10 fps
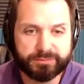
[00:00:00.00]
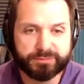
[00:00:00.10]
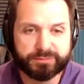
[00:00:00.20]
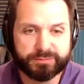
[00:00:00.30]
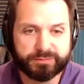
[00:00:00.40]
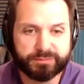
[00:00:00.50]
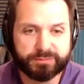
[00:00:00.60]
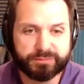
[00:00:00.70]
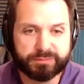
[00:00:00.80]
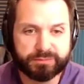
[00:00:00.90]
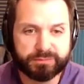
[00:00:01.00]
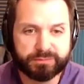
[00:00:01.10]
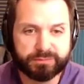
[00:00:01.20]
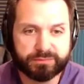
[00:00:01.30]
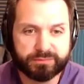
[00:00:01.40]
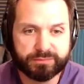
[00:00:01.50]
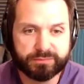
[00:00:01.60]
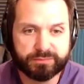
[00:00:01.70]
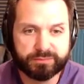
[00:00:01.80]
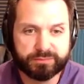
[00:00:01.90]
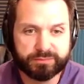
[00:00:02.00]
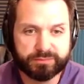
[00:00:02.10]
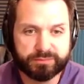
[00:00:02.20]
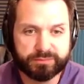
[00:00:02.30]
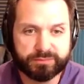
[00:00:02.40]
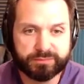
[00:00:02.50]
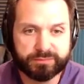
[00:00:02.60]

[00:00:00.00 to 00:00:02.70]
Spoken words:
(not speaking)